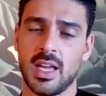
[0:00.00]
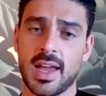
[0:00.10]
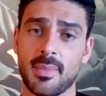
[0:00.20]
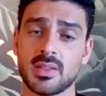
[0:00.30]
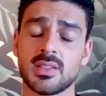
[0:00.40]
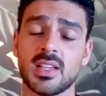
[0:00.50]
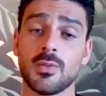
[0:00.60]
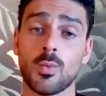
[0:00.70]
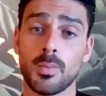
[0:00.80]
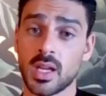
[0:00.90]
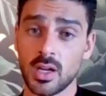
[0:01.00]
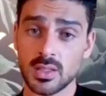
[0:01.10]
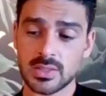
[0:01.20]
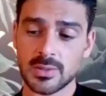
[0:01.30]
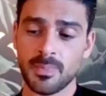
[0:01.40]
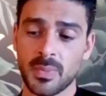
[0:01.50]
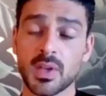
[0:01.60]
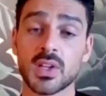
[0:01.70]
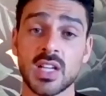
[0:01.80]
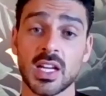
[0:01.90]
And Massimo say, because
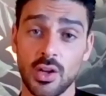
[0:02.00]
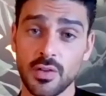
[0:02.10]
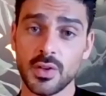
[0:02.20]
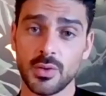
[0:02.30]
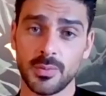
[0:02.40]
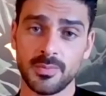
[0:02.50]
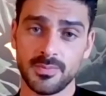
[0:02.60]
I love you.